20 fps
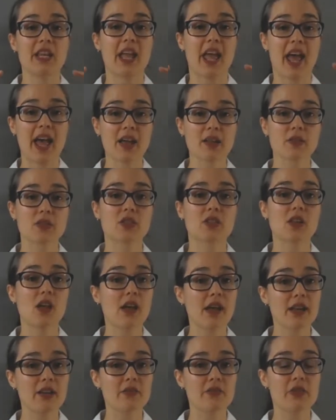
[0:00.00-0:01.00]
The
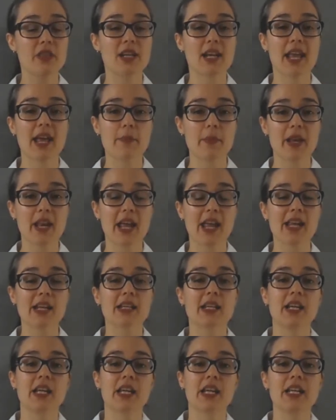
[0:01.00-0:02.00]
outside of the
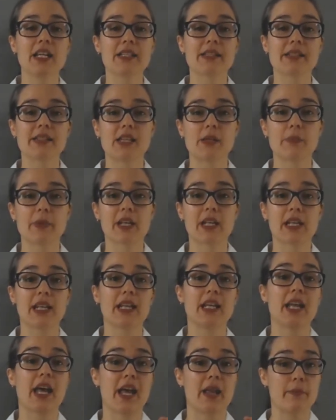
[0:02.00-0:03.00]
laminate is
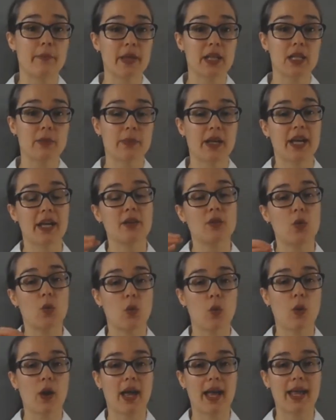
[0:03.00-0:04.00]
typically a melamine
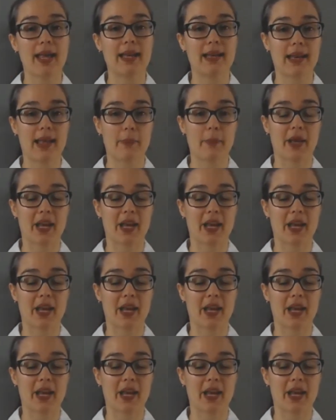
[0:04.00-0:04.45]
or a